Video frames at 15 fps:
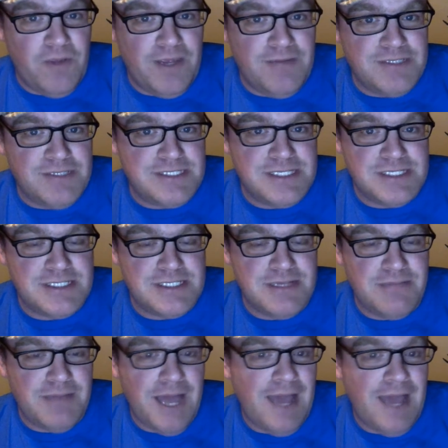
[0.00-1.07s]
He was just
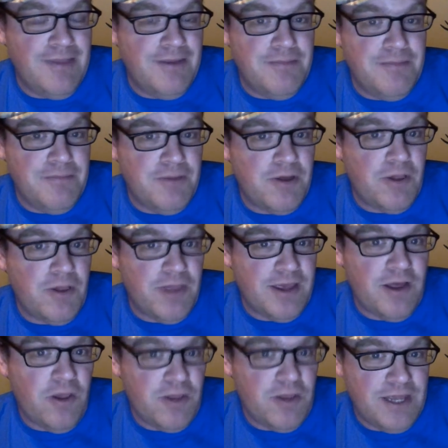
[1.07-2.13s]
some guy that Macaulay
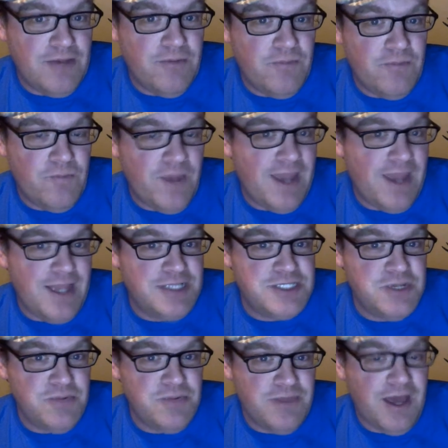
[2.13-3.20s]
Culkin ran
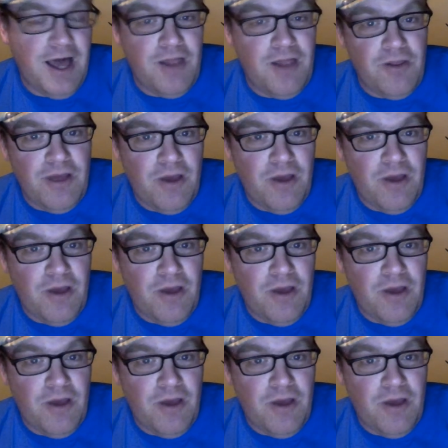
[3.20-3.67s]
into in the